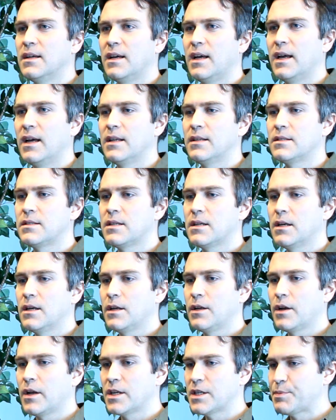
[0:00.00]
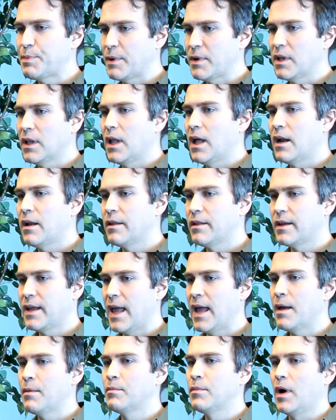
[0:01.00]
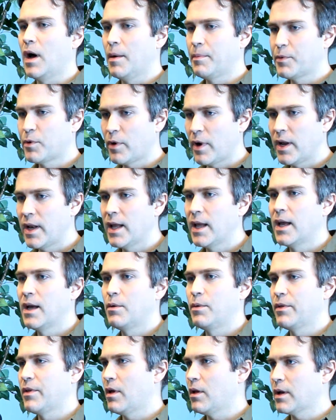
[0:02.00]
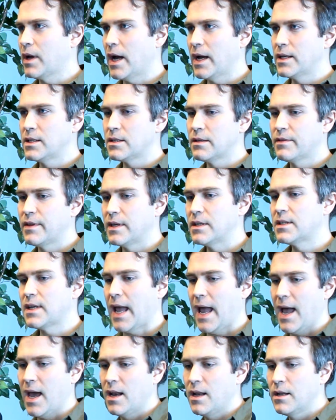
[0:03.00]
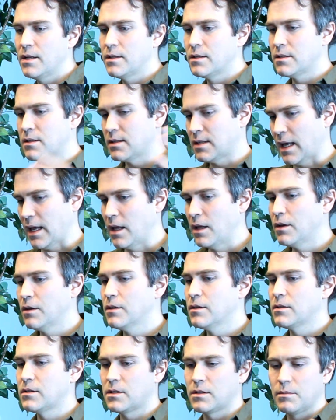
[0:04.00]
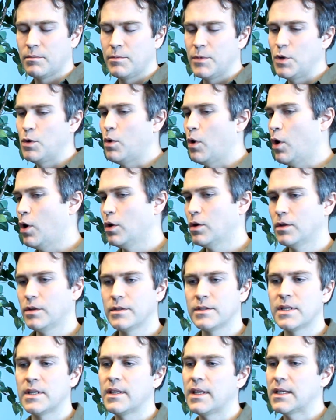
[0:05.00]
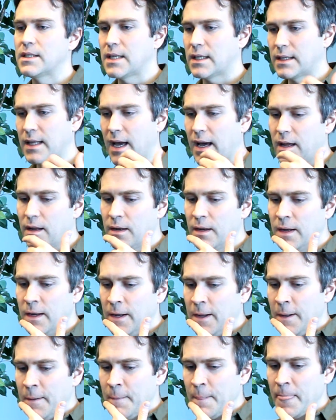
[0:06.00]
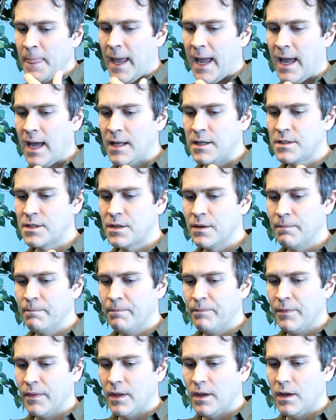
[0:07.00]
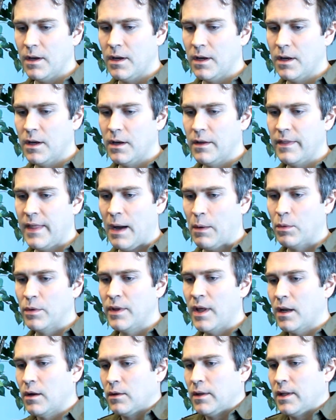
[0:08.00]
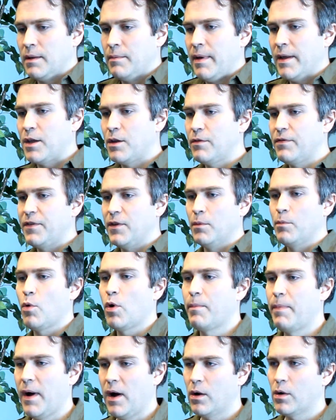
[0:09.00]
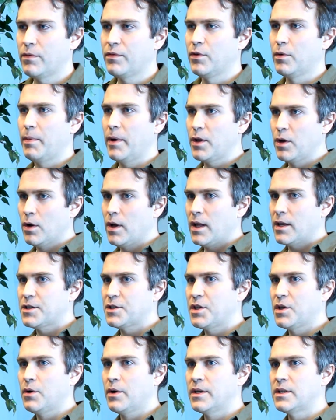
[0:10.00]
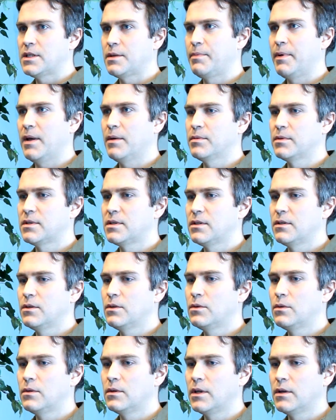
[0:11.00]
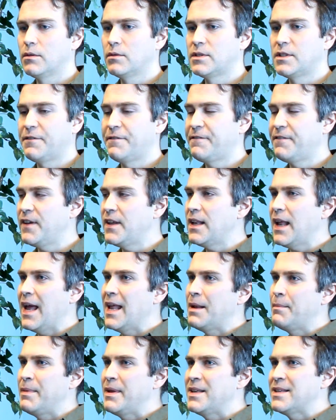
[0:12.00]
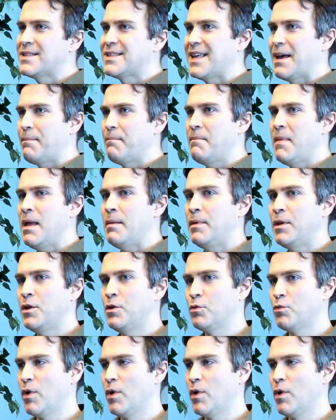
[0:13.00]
and you're gonna spend a lot of the game upgrading it with all kinds of things: cannons, sails, new hulls, and things like that. And that will not only make you feel more powerful, but you're actually going to be able to, you know, defeat enemies that maybe you